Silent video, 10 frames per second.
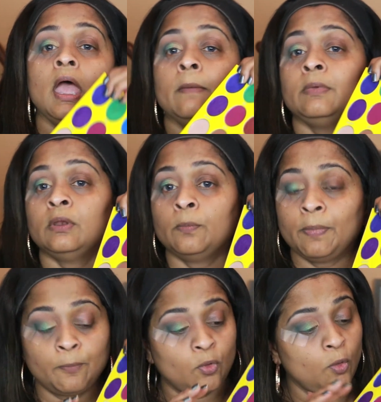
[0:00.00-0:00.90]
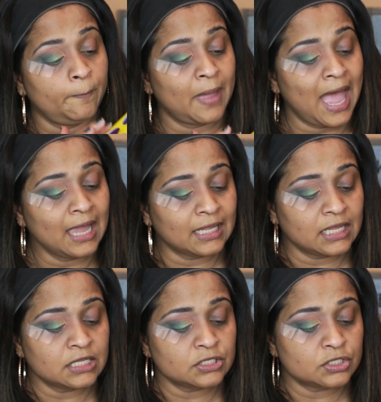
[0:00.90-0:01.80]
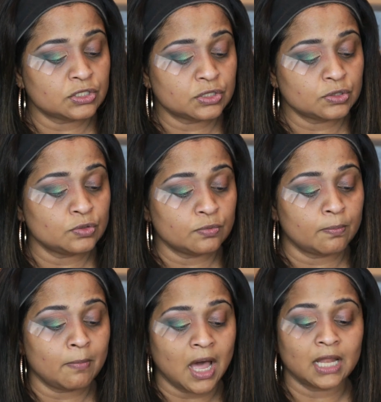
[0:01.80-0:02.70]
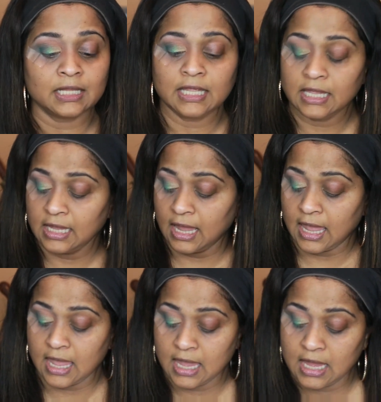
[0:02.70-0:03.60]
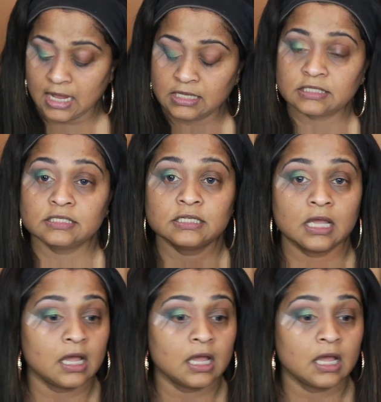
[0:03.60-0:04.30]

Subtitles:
I'm gonna go back into Molly and